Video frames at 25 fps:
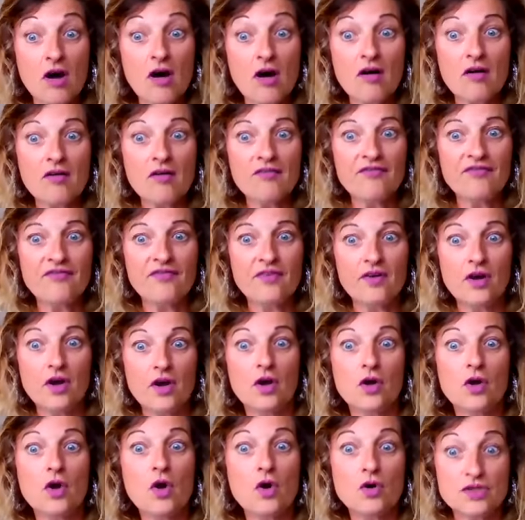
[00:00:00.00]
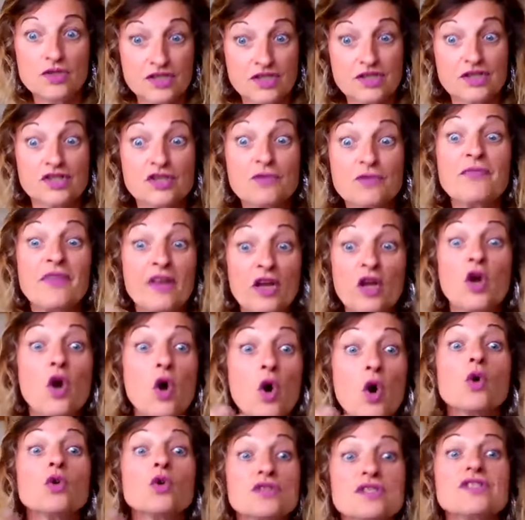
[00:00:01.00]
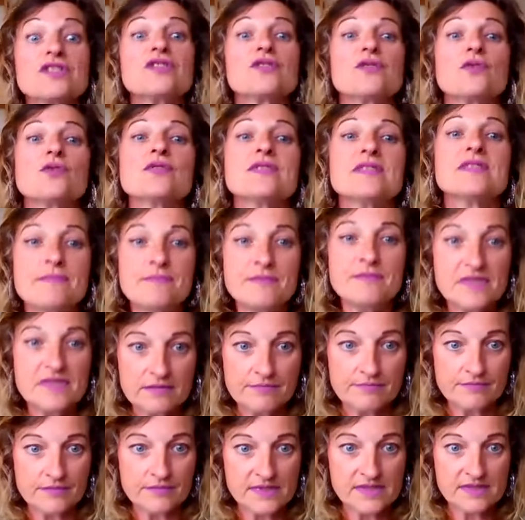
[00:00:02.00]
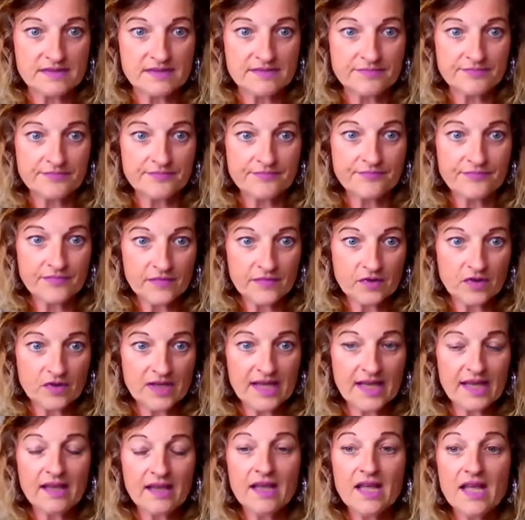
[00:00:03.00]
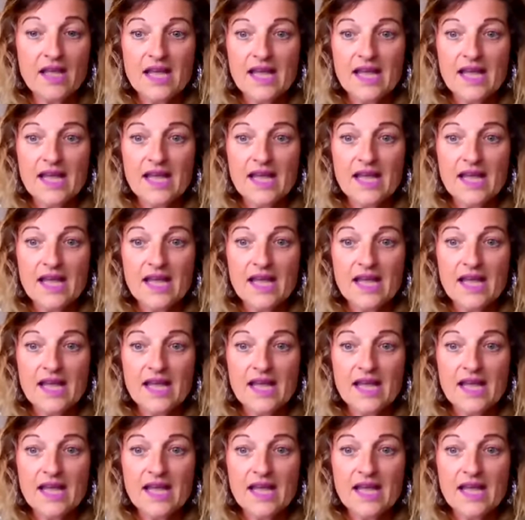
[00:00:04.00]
of something causes those symptoms. Right. Okay.